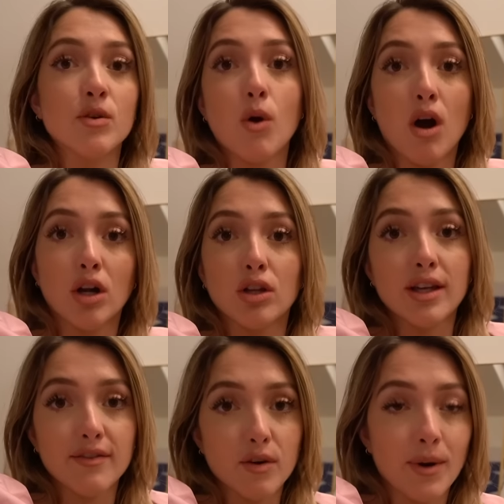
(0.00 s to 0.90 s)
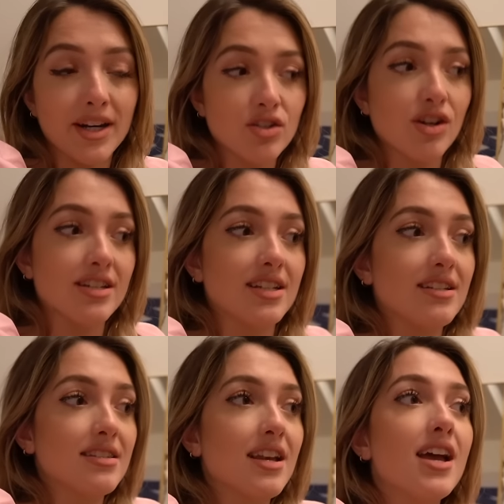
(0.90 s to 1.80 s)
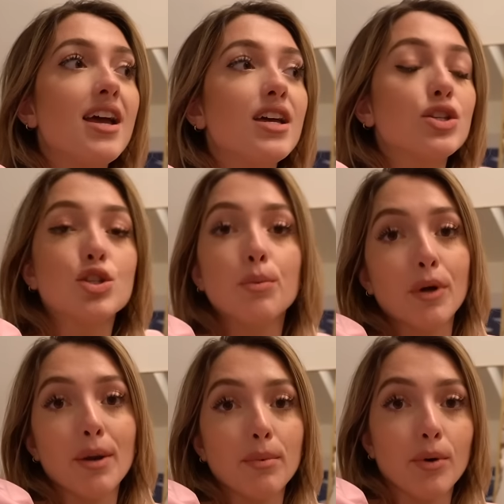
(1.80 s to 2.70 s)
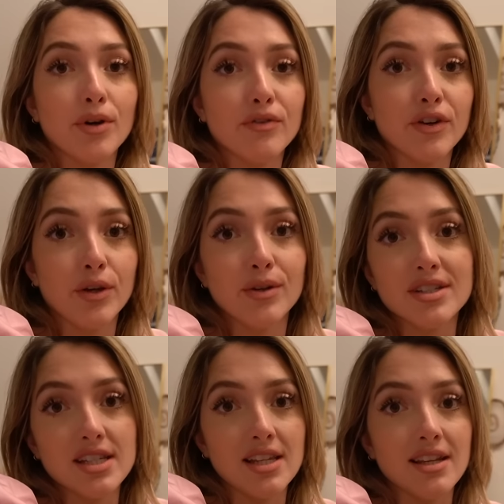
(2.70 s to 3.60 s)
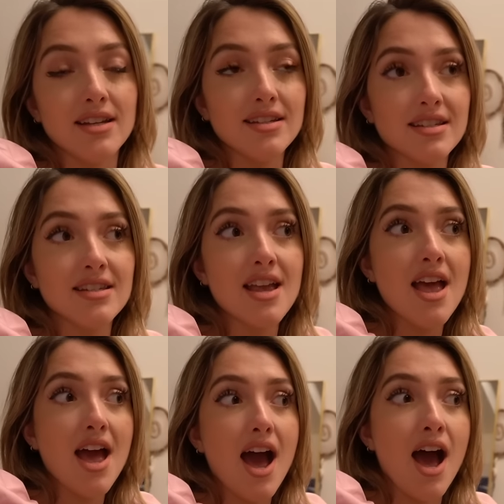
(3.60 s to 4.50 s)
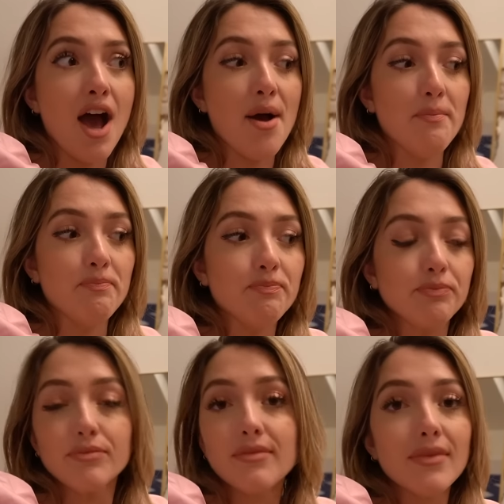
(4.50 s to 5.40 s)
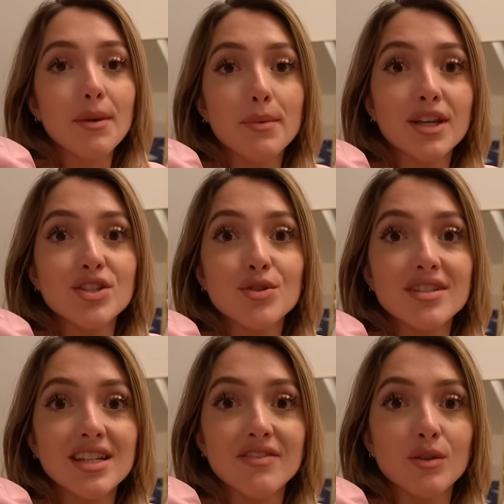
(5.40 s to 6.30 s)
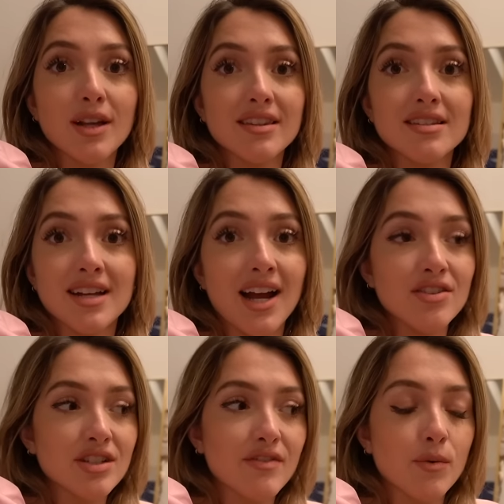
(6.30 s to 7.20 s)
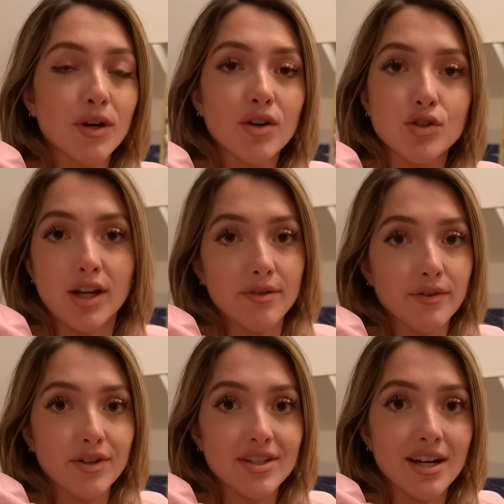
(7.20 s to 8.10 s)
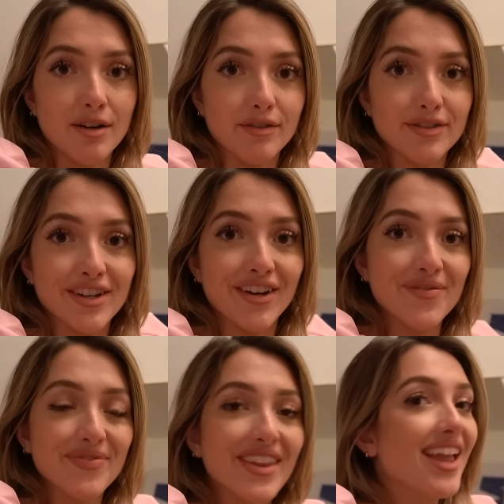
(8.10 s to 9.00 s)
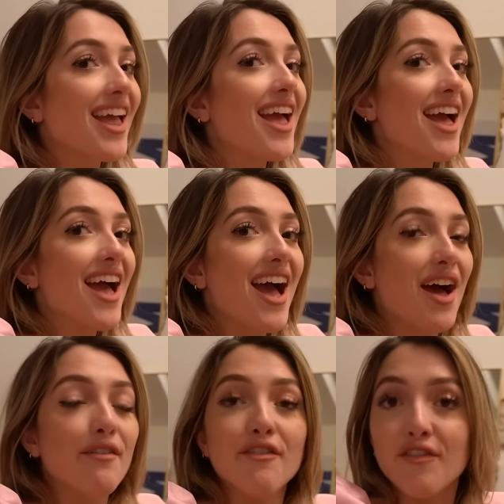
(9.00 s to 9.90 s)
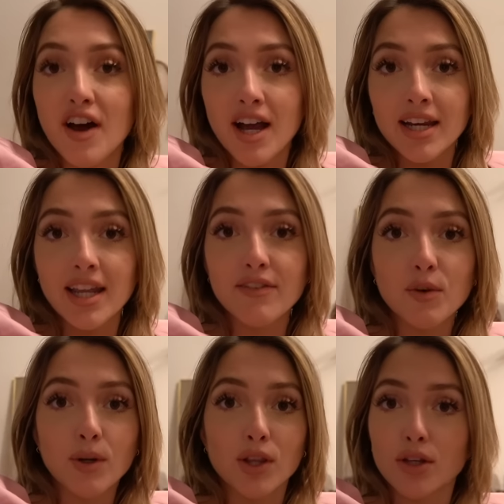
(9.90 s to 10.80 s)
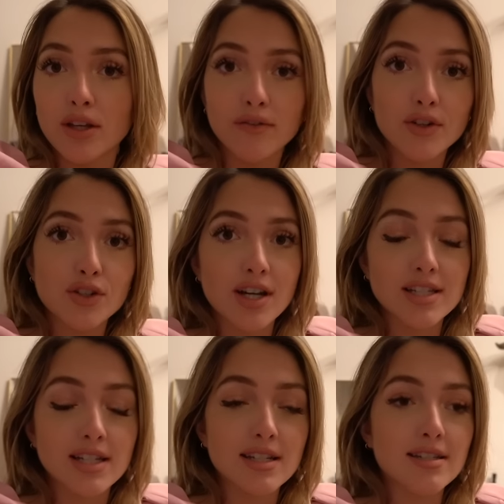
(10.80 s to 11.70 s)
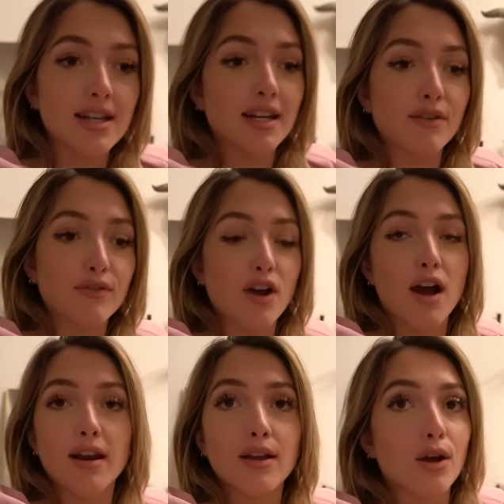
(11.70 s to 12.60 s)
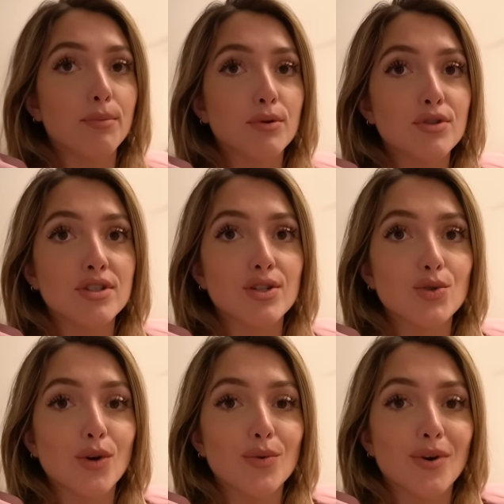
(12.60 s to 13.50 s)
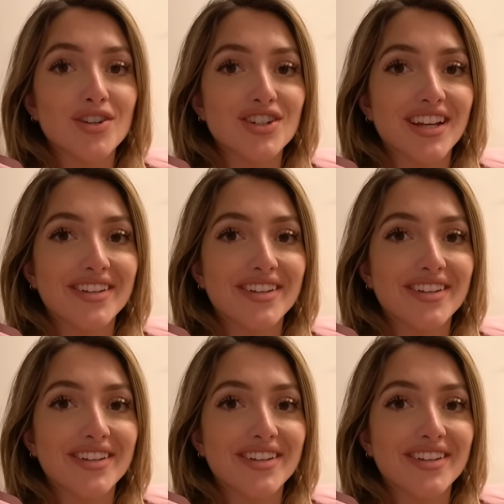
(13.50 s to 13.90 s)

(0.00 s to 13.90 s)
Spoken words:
you are looking for wedding dresses, super important for you to see this. Because you can see if you like the styles and if you want to go try them for yourself. So have fun if you are looking for dresses. And if not, I hope you just enjoyed watching